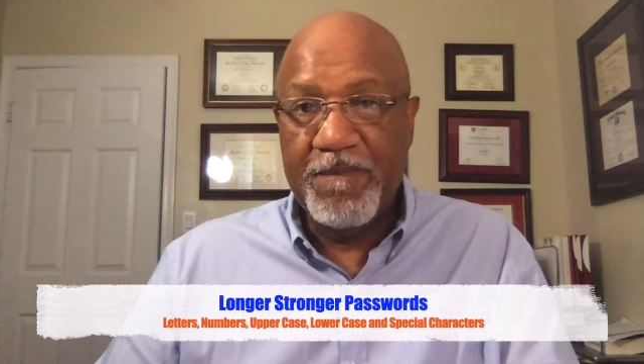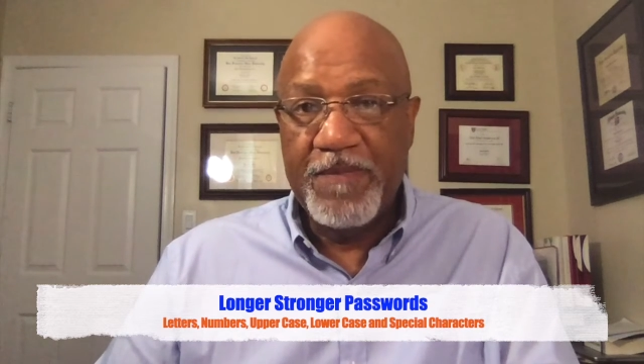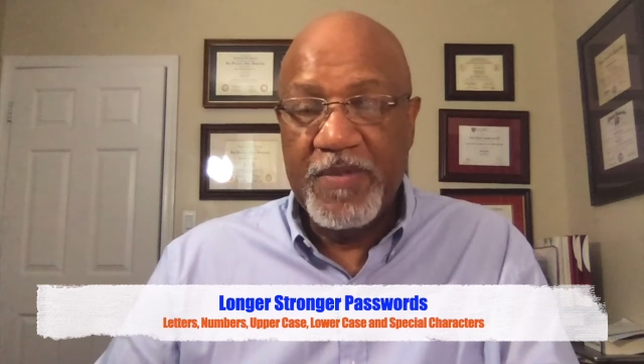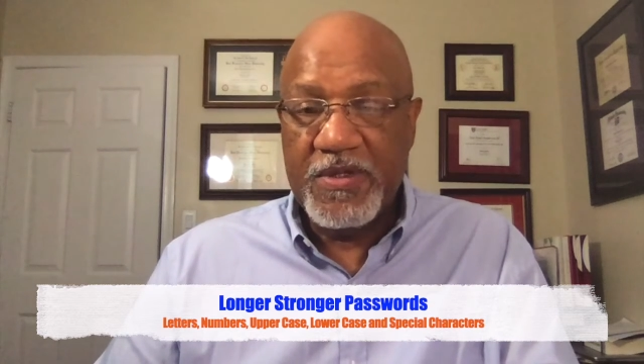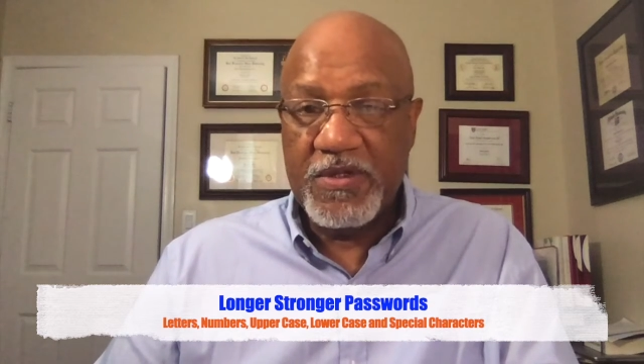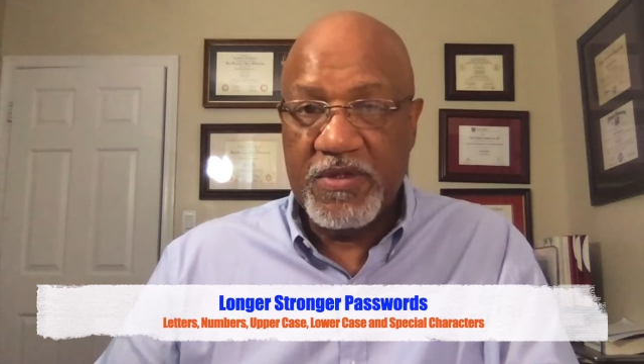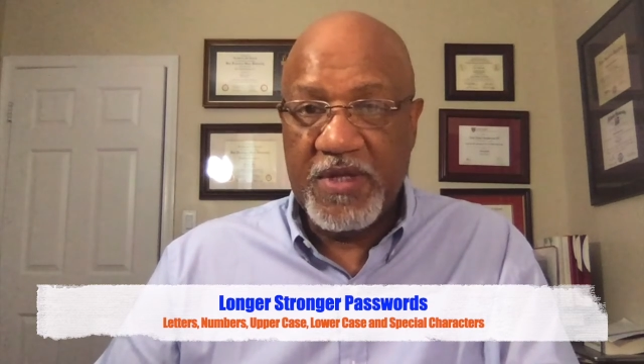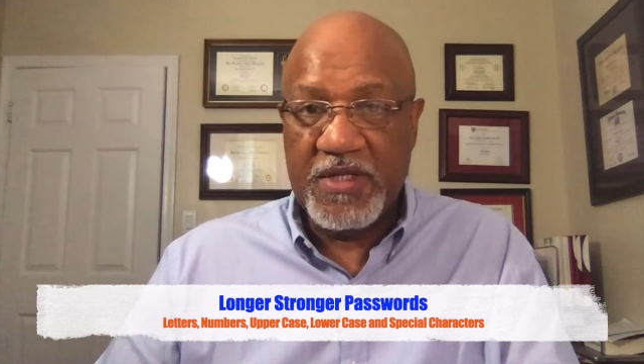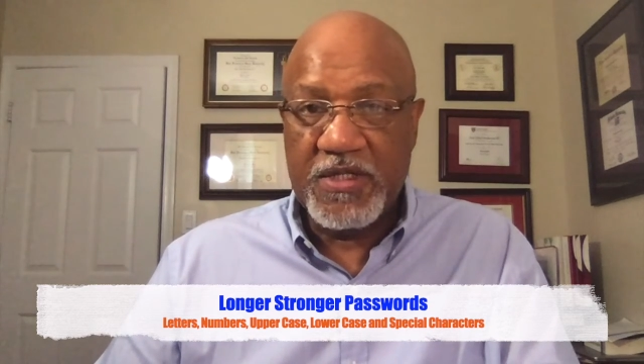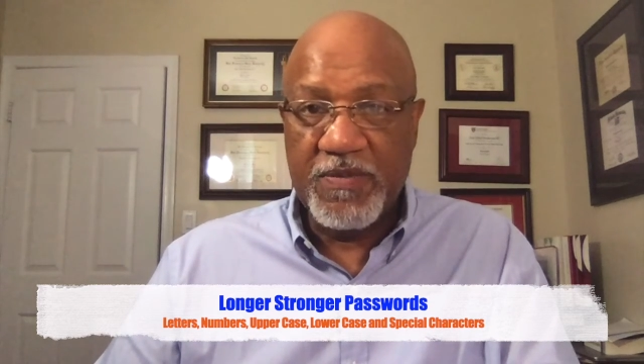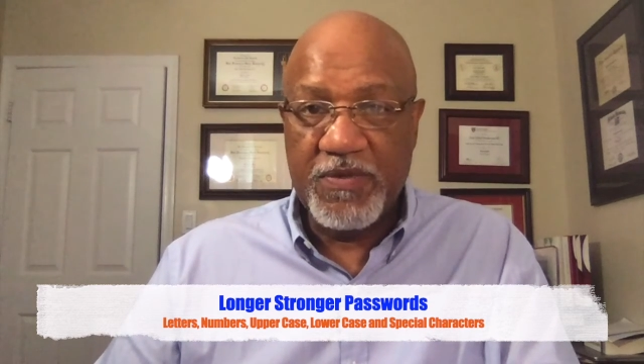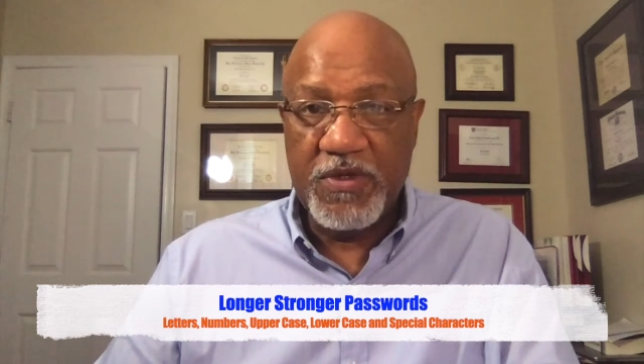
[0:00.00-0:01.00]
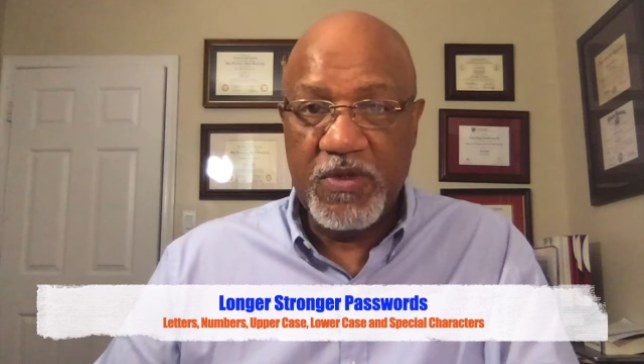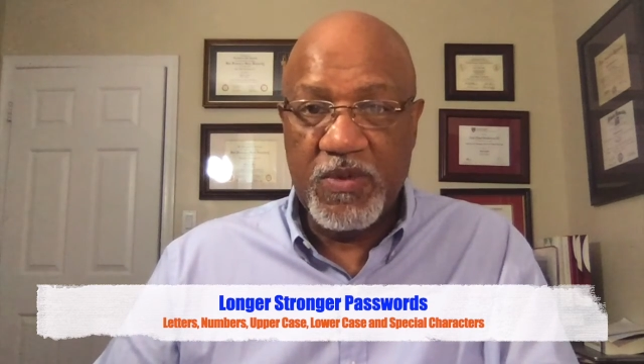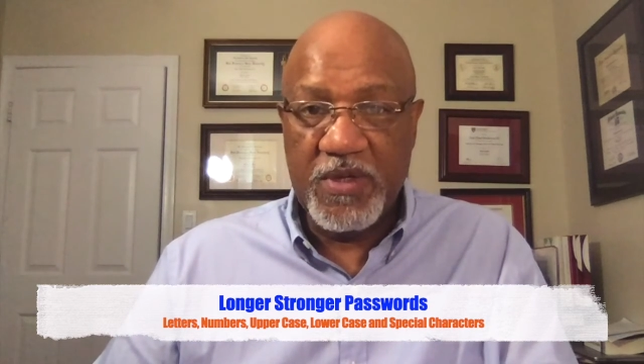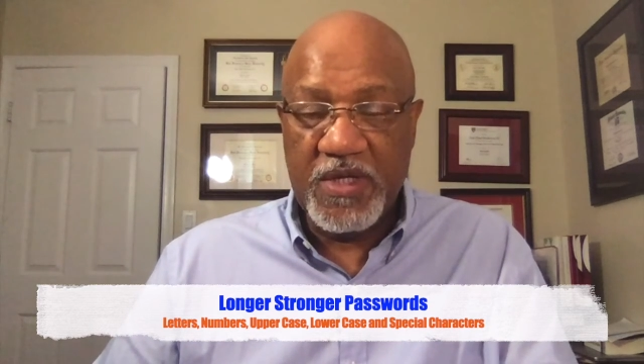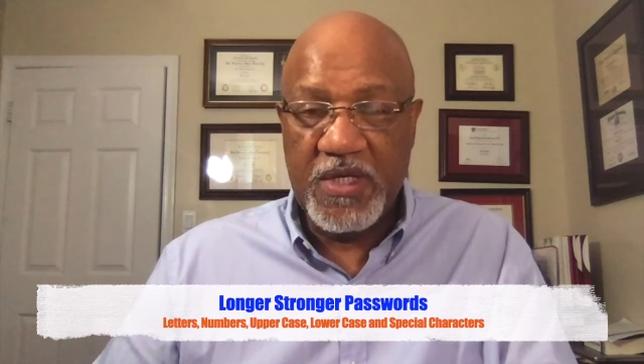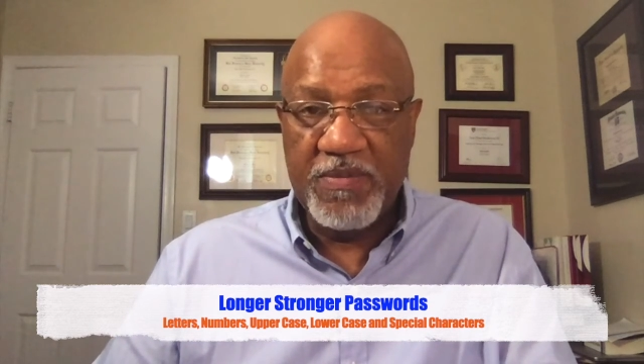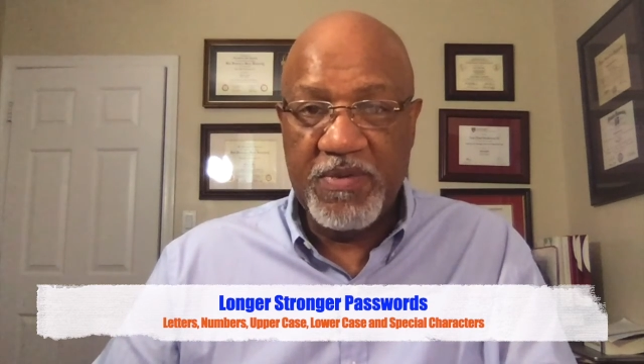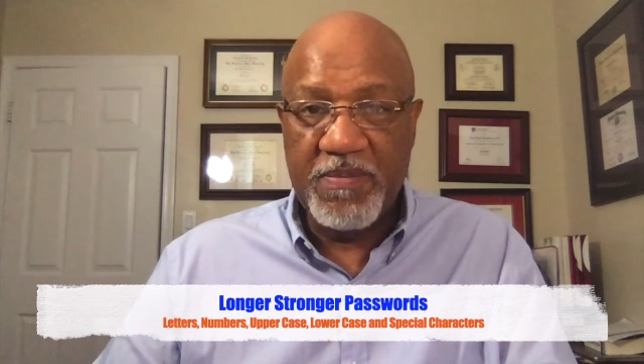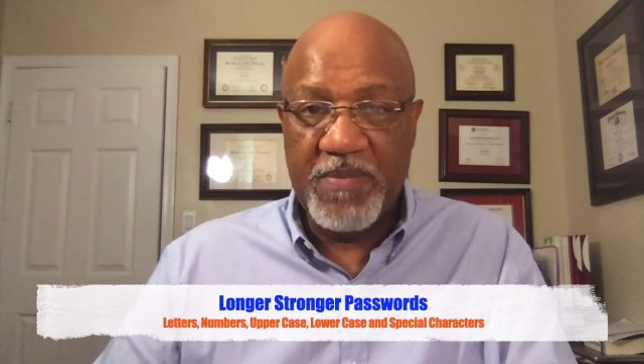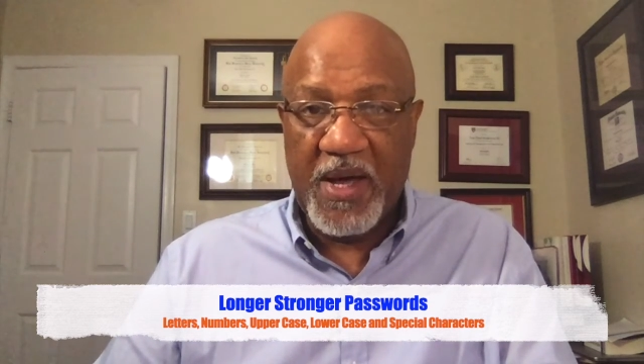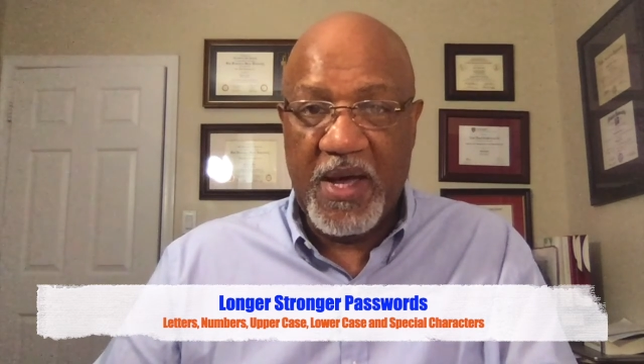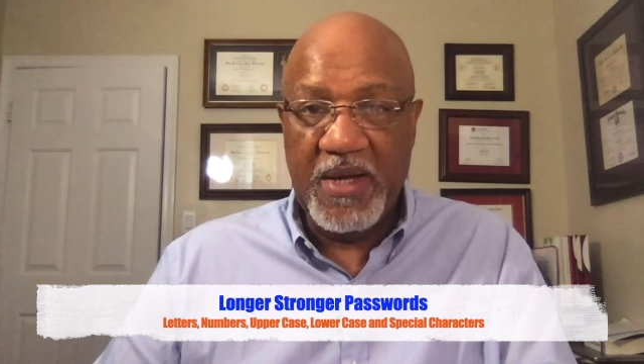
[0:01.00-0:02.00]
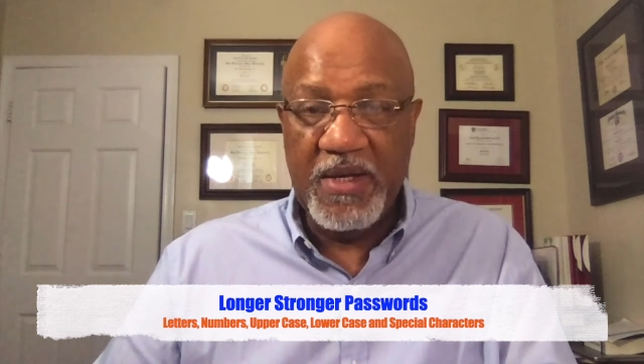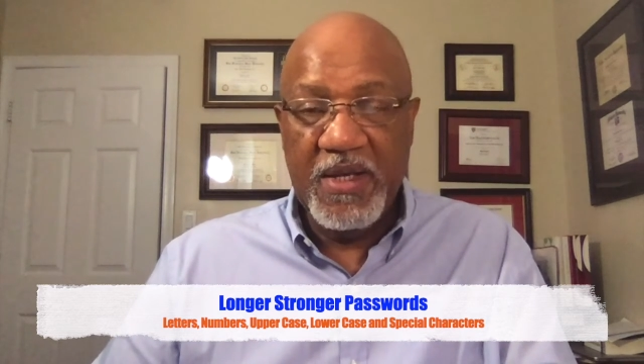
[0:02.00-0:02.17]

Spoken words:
So that's something you want to keep in mind.